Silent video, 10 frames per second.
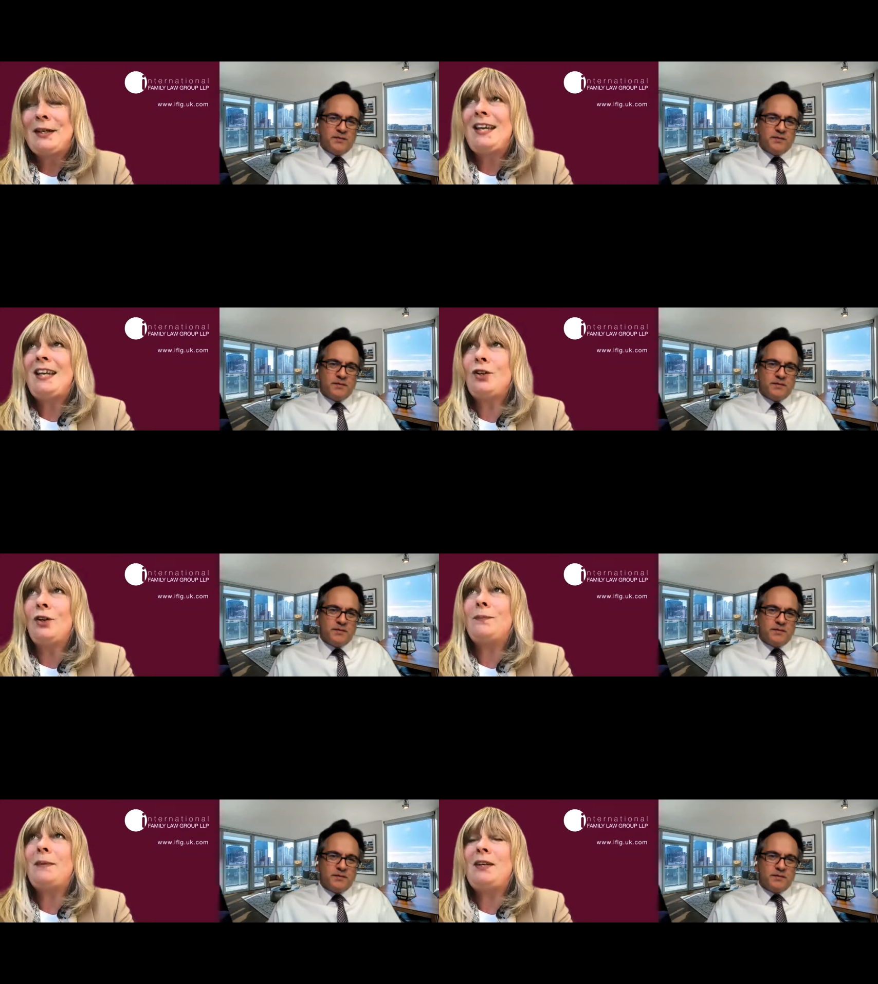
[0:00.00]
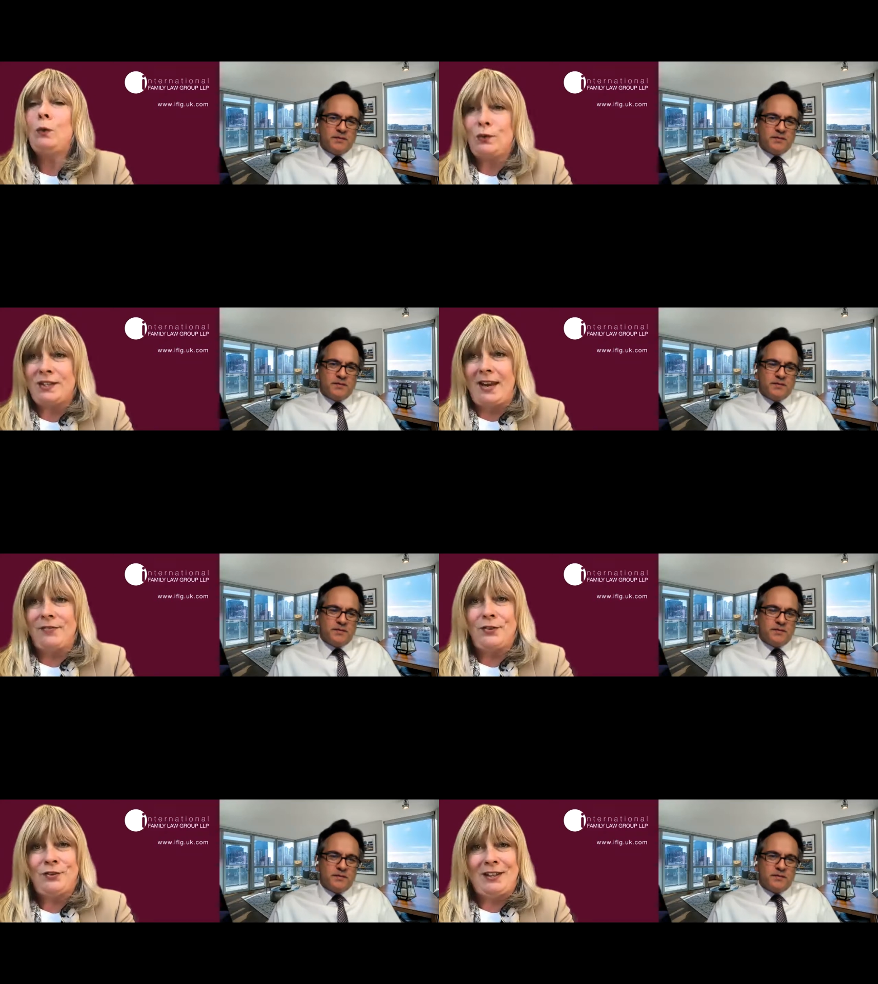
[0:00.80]
Speaker 1: it's not been
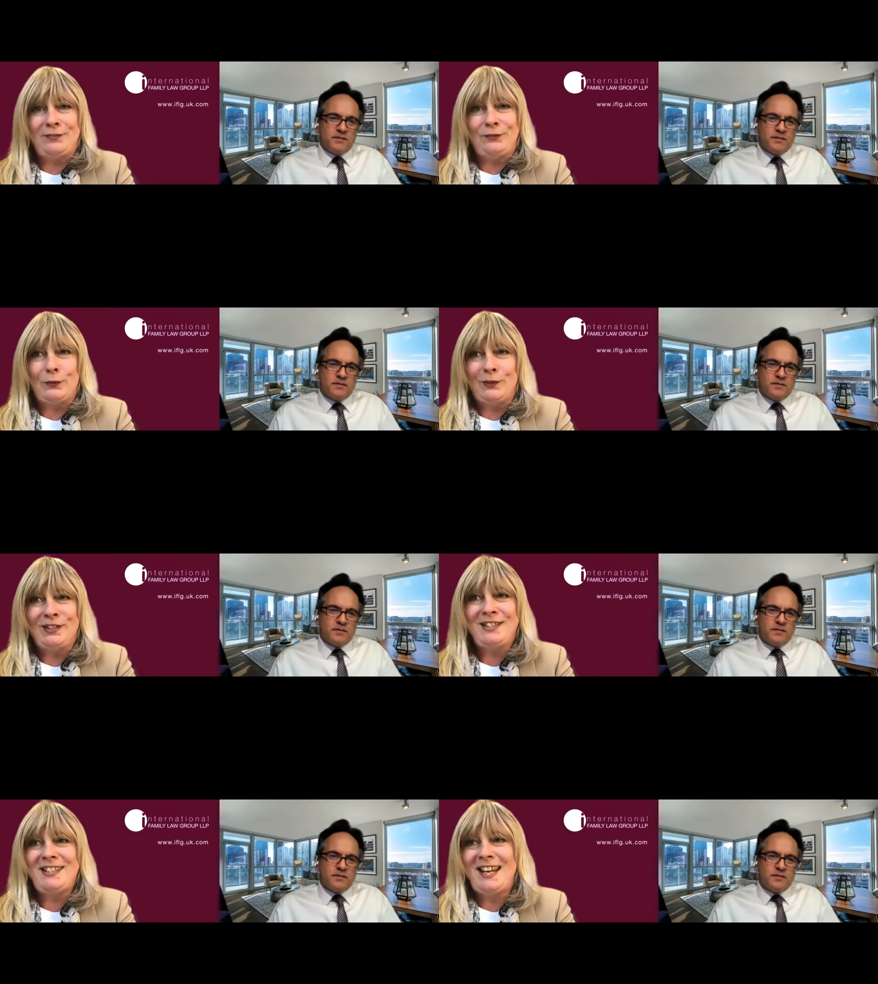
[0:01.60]
altogether straightforward,